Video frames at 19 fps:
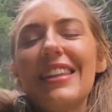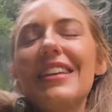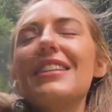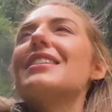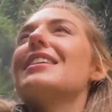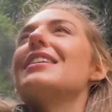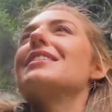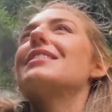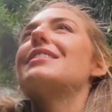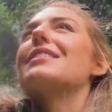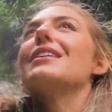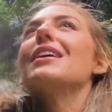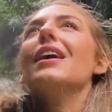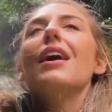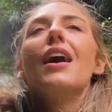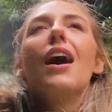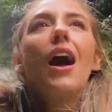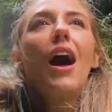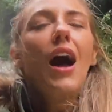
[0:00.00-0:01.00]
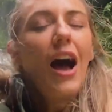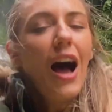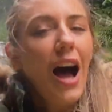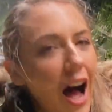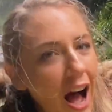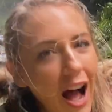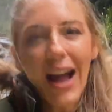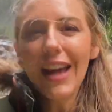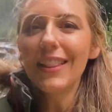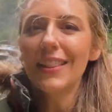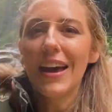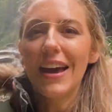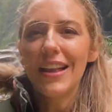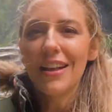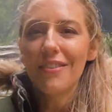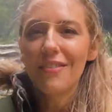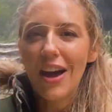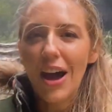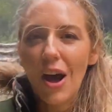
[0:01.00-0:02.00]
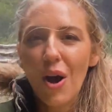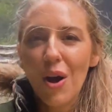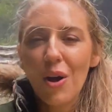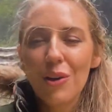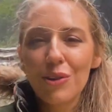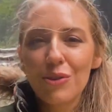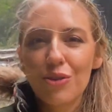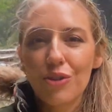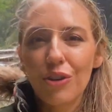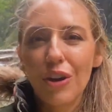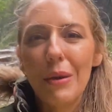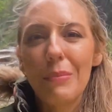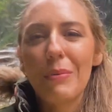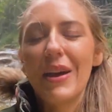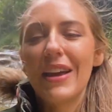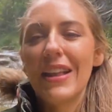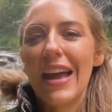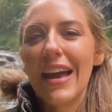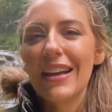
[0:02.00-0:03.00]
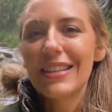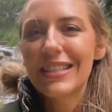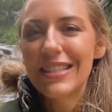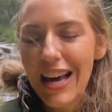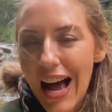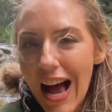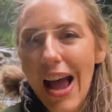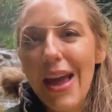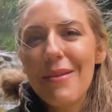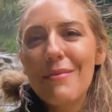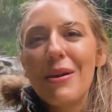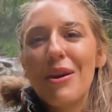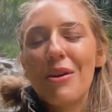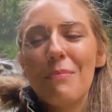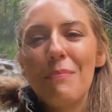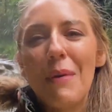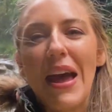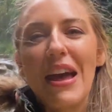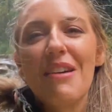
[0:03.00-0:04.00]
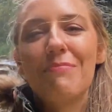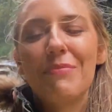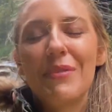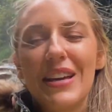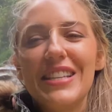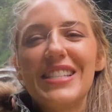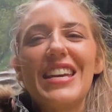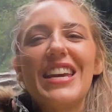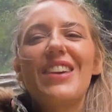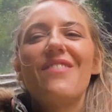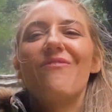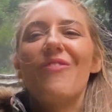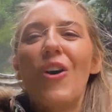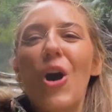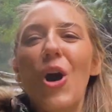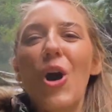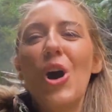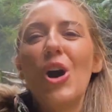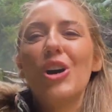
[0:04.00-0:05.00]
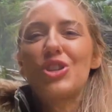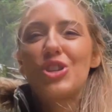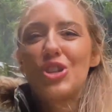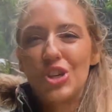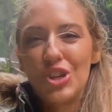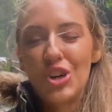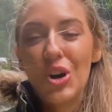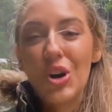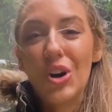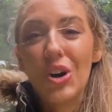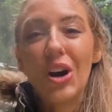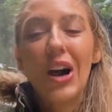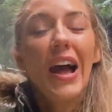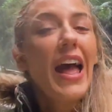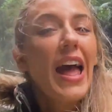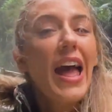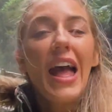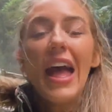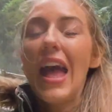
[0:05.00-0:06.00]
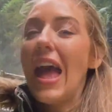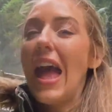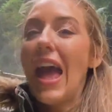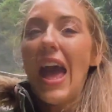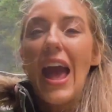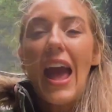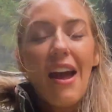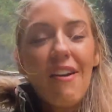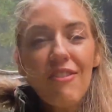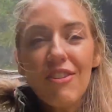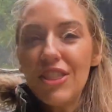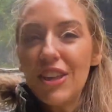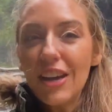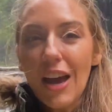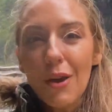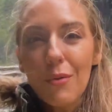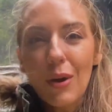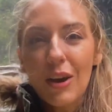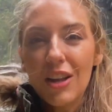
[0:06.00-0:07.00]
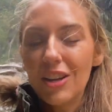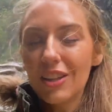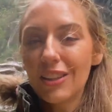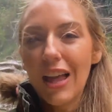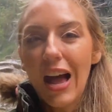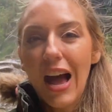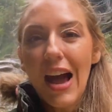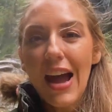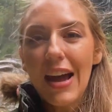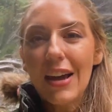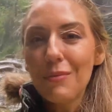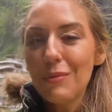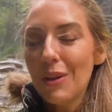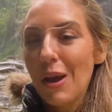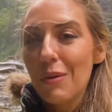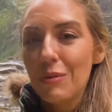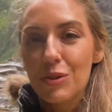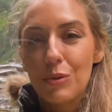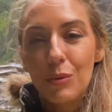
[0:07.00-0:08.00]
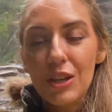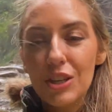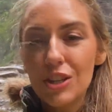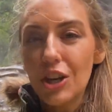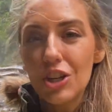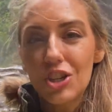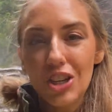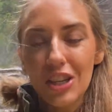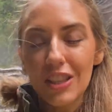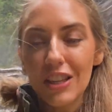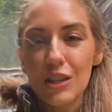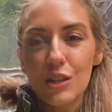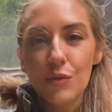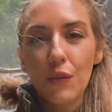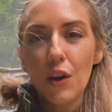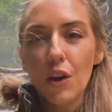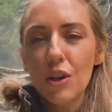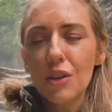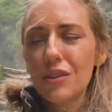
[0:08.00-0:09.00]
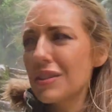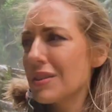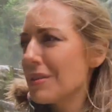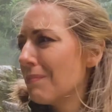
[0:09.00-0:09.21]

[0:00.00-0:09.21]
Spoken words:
This is a highlight of our whole trip and our time here at Bay of Plenty for sure. Everything I read online when I was researching these falls,